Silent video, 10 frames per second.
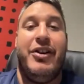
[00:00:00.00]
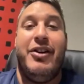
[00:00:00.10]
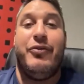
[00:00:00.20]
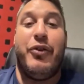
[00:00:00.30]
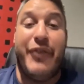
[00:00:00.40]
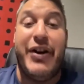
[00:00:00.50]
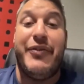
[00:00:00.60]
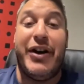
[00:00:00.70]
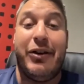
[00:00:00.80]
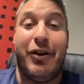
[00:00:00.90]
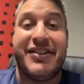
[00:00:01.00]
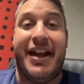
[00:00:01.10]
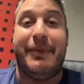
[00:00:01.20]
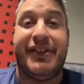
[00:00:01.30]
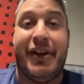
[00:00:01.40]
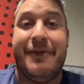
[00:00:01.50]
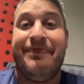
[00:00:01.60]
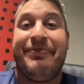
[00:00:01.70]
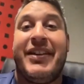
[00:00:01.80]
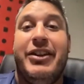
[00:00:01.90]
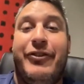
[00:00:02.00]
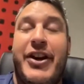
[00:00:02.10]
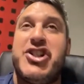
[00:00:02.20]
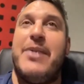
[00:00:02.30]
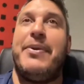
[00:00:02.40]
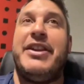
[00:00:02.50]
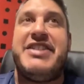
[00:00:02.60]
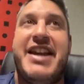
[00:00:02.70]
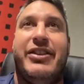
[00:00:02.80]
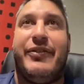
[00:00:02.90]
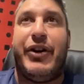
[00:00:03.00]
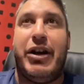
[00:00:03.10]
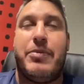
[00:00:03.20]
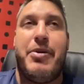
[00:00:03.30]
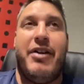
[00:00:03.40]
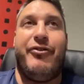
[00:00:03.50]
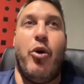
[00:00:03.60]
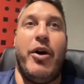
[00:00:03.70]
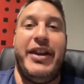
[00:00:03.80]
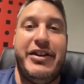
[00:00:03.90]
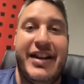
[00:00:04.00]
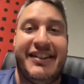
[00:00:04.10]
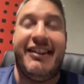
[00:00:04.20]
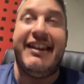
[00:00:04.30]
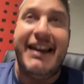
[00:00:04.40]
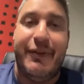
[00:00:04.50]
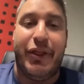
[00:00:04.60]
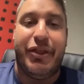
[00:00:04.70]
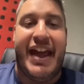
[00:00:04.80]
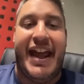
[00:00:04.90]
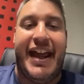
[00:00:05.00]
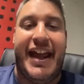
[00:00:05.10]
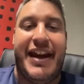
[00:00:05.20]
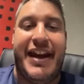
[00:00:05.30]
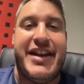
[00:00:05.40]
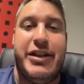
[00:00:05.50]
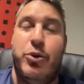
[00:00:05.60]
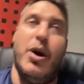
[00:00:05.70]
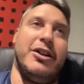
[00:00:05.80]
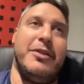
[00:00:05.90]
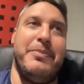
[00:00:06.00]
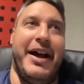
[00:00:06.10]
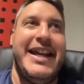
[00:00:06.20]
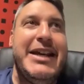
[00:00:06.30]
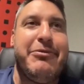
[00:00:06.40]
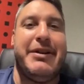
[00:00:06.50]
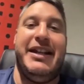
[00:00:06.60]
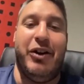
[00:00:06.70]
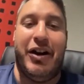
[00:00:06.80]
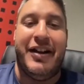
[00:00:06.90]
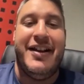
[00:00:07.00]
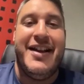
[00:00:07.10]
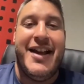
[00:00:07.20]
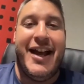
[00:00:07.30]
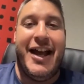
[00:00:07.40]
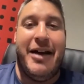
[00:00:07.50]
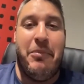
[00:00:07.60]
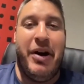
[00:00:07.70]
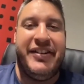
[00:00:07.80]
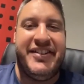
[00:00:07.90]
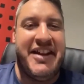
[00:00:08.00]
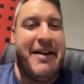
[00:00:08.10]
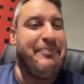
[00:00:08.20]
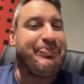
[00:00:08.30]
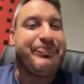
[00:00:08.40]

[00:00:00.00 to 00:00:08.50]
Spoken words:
for a very, very long time. So you finish up on the 10th, a very long par four, and then you get to the 11th, and you're welcomed by an equally long monster.